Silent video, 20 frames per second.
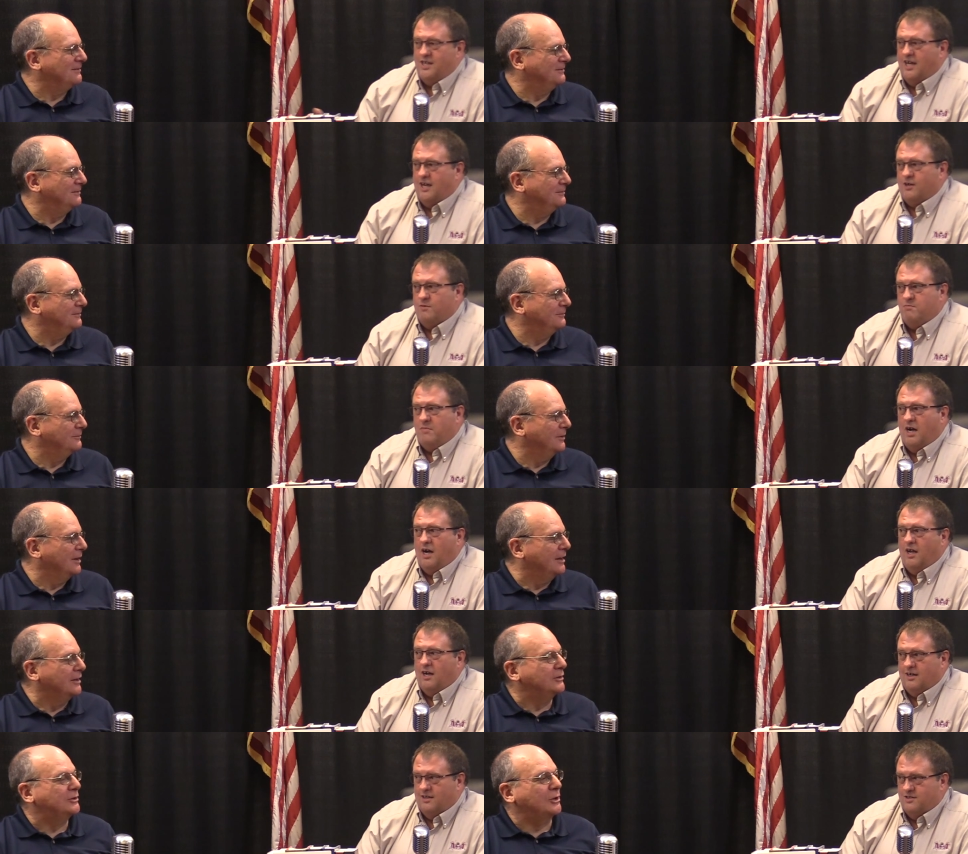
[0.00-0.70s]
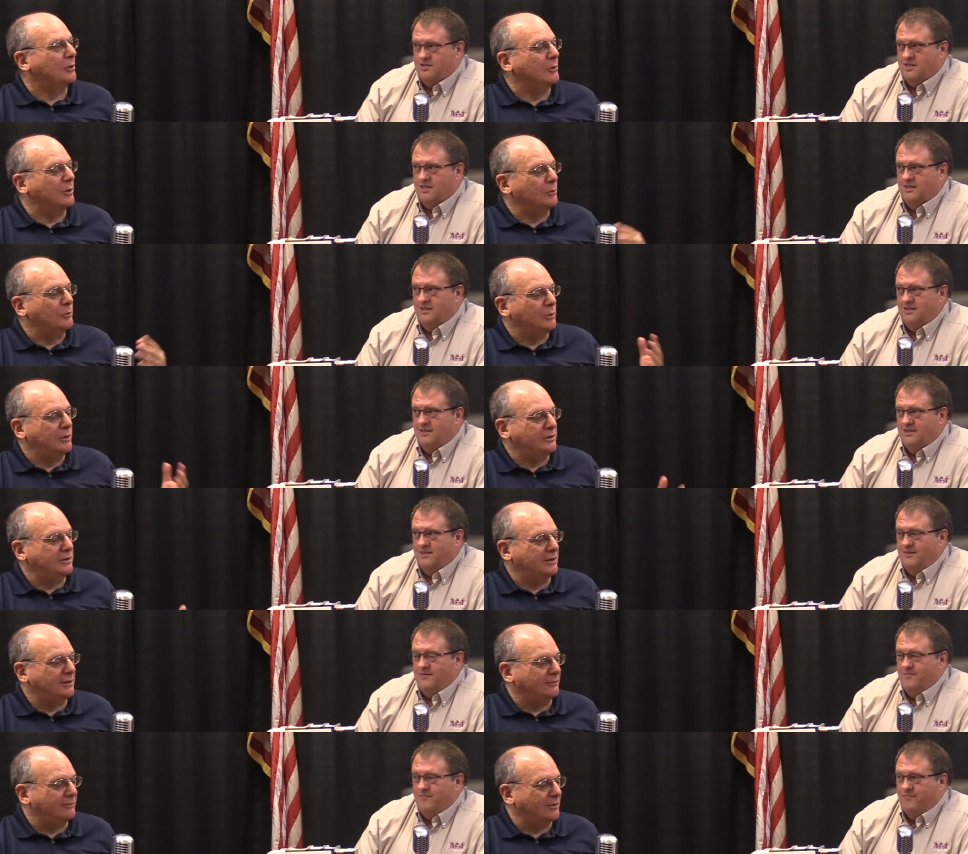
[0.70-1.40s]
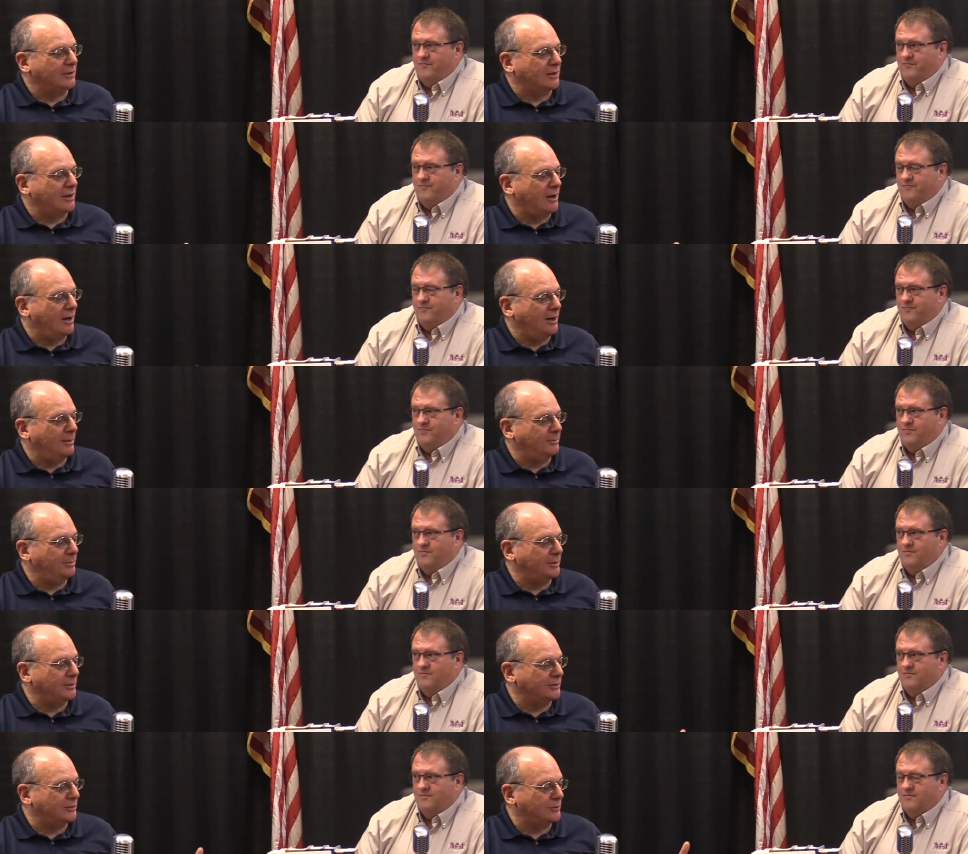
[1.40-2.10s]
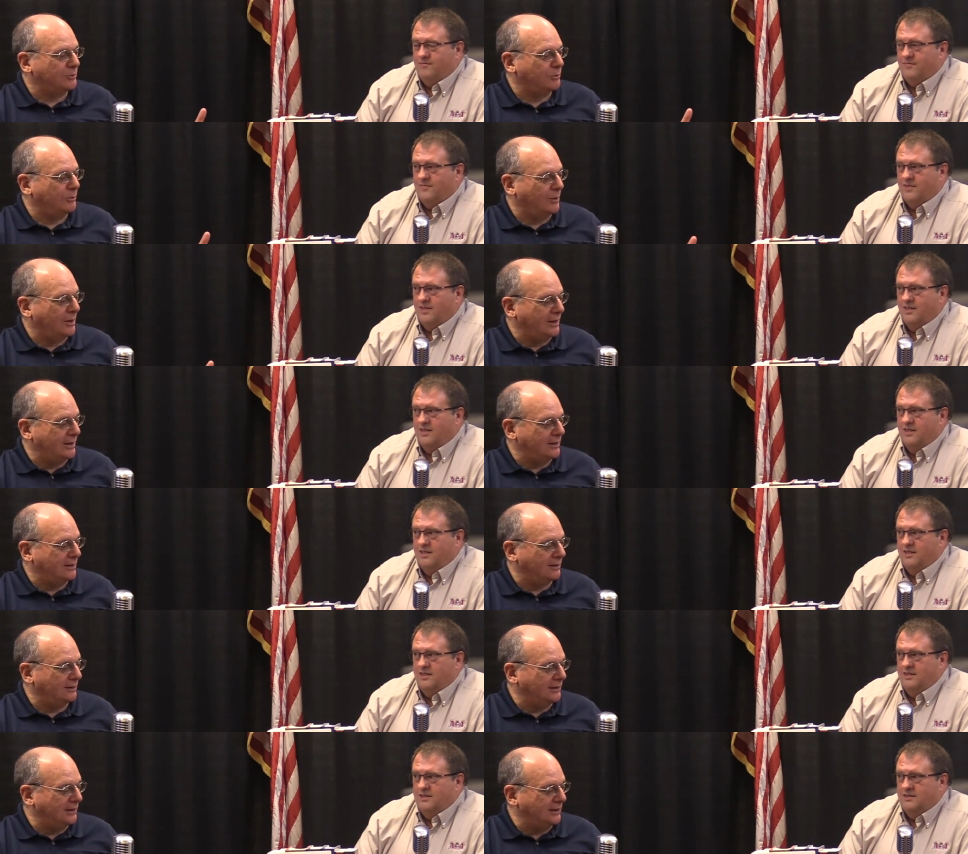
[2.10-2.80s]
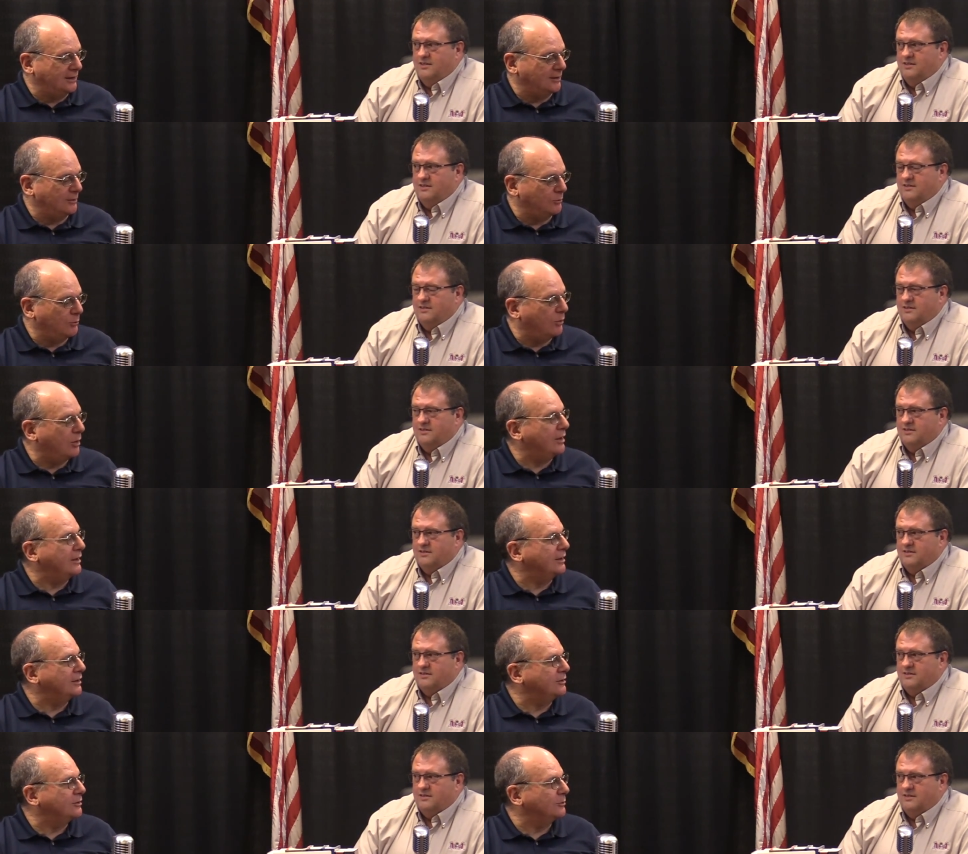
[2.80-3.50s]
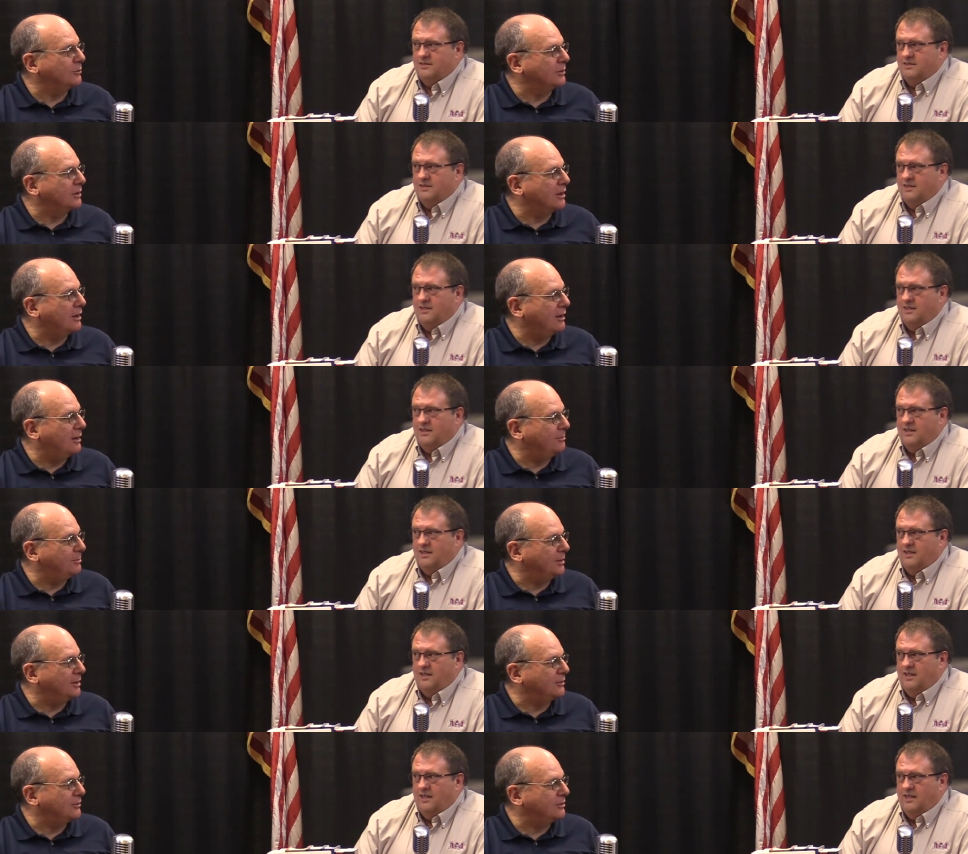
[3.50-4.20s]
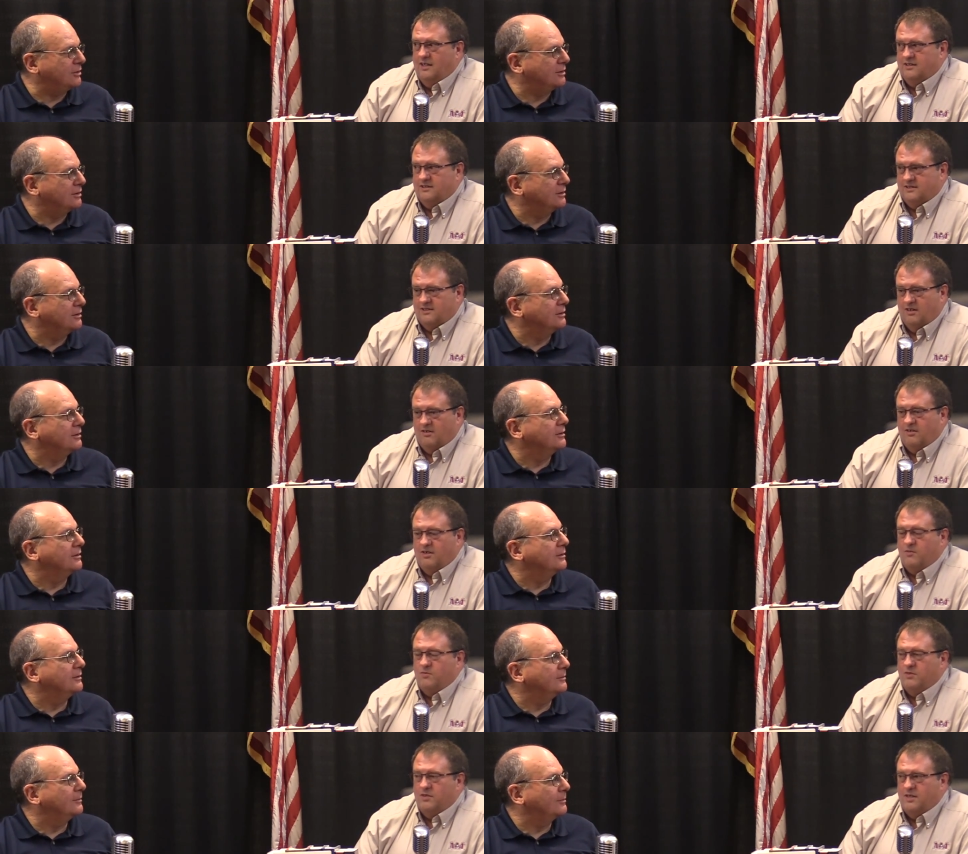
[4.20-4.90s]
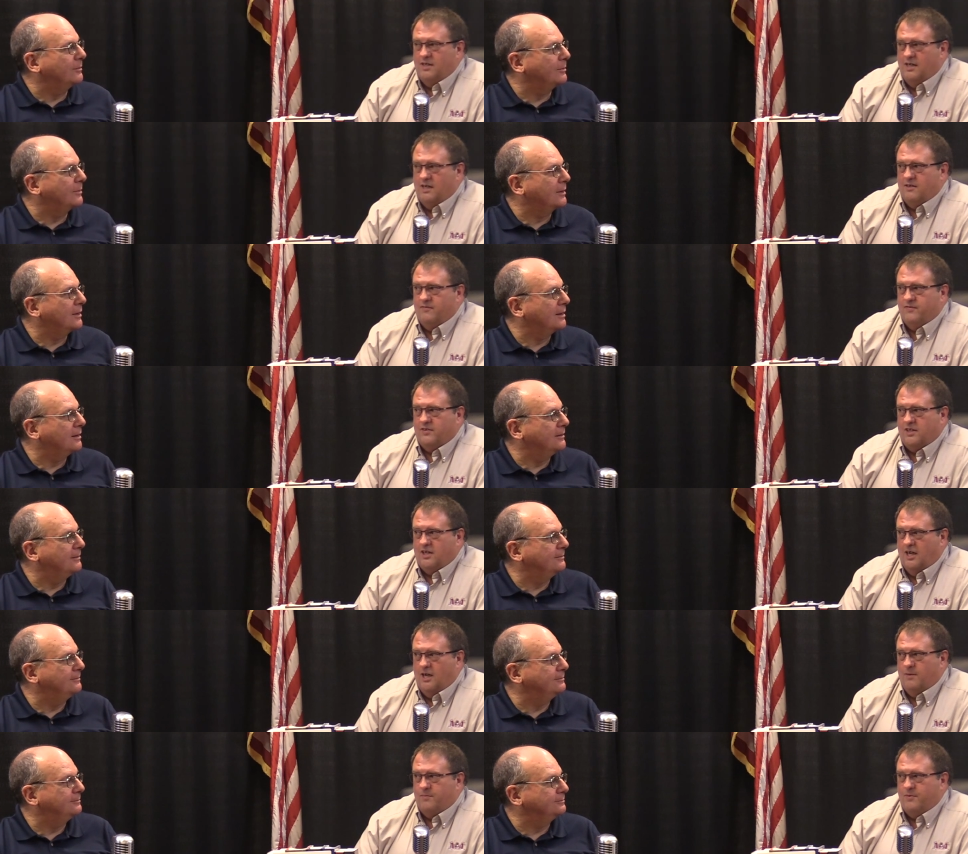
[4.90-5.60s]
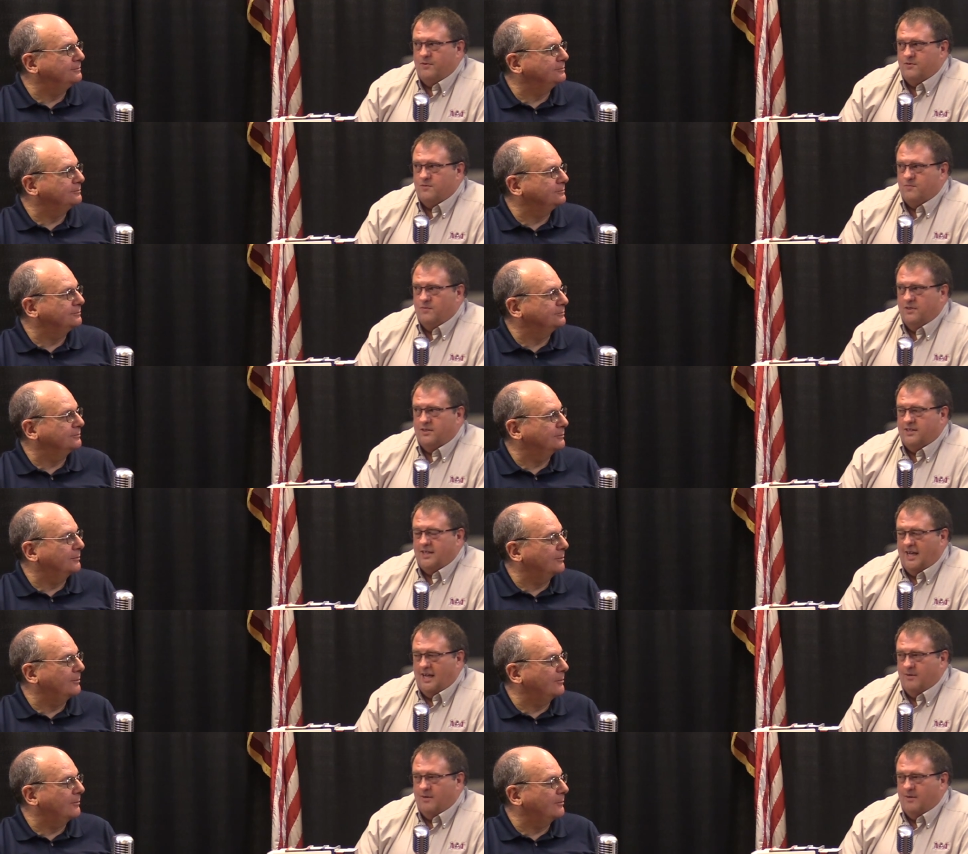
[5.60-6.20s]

Speaker 1: not abolished. So it wouldn't have accomplished what Lincoln wanted to accomplish. It
Speaker 2: certainly would not have accomplished what the